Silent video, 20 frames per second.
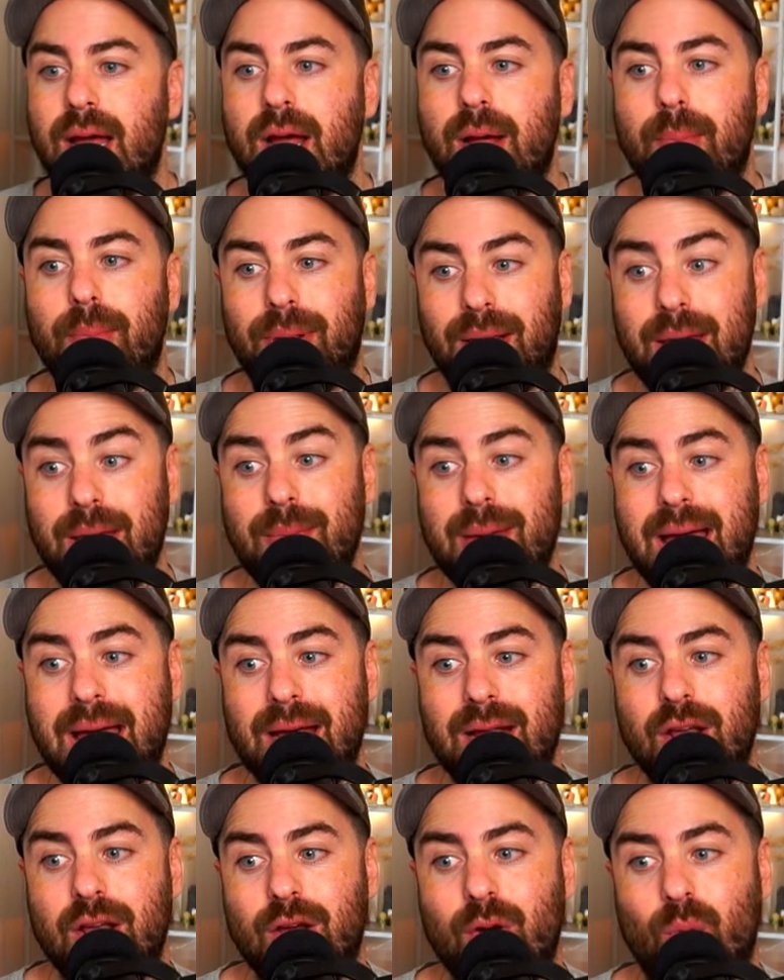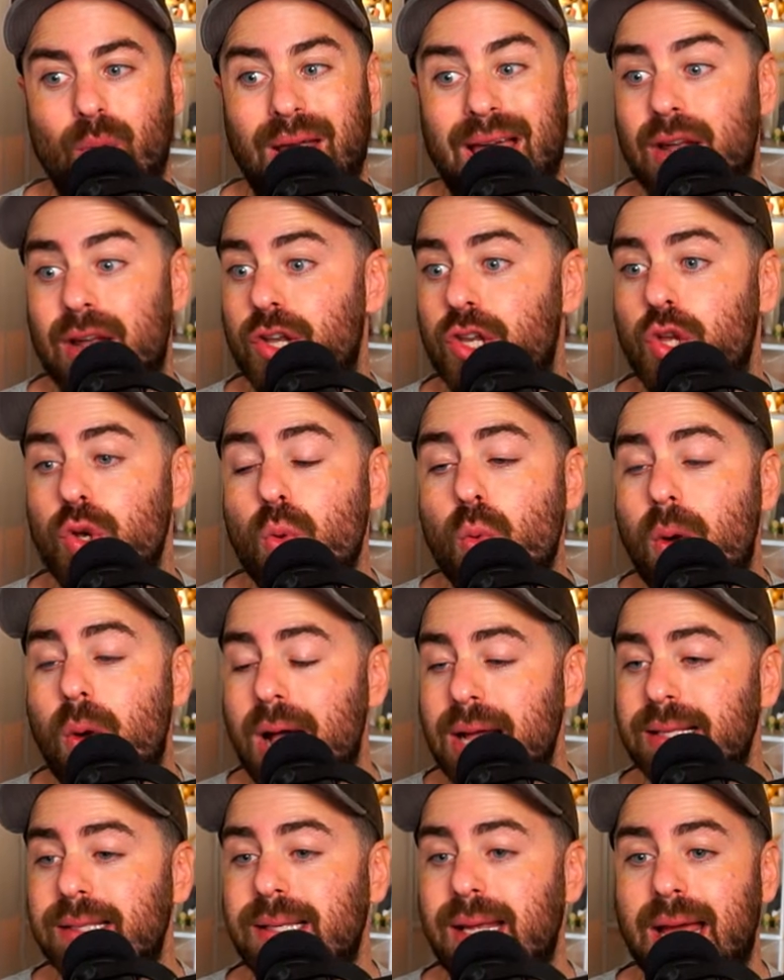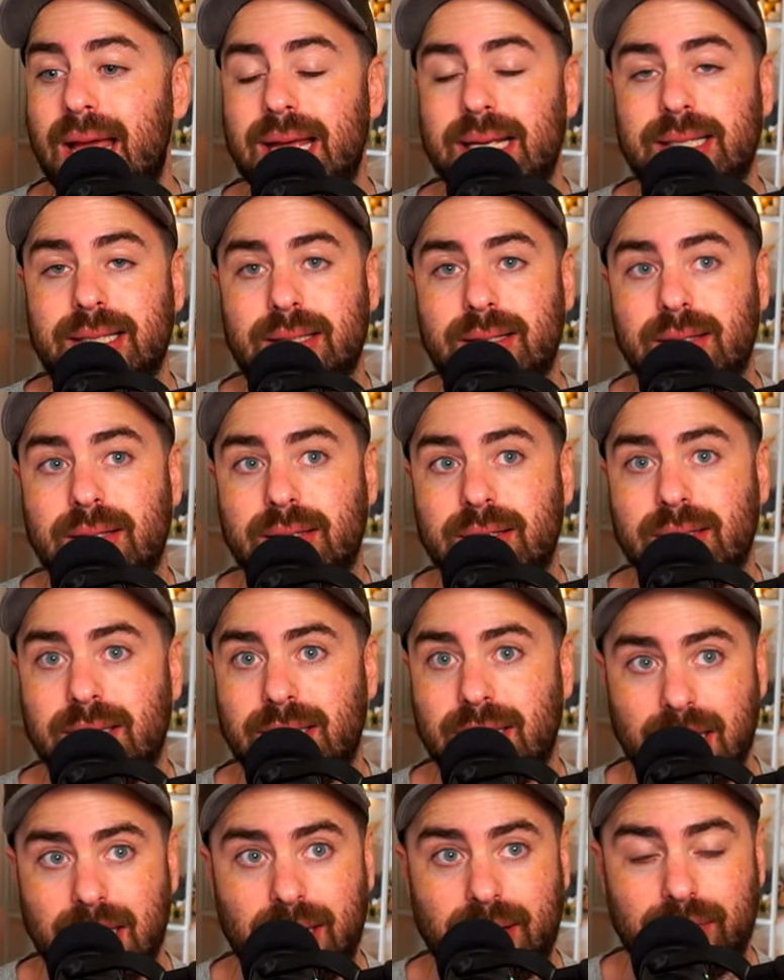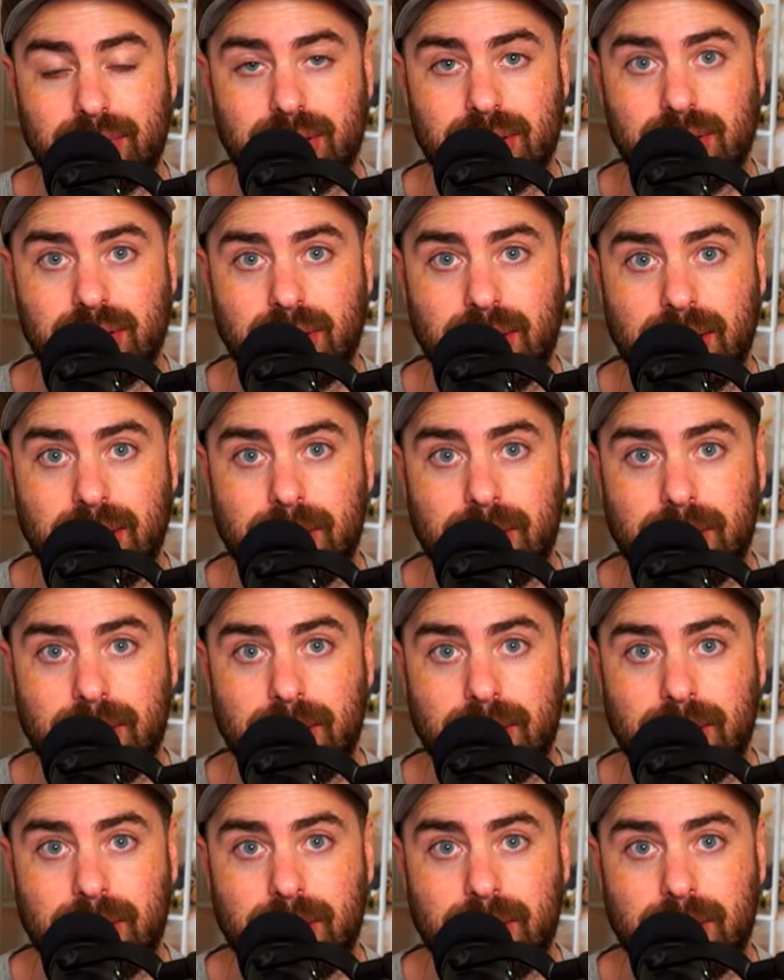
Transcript: Playmat, we got new YCS sleeves,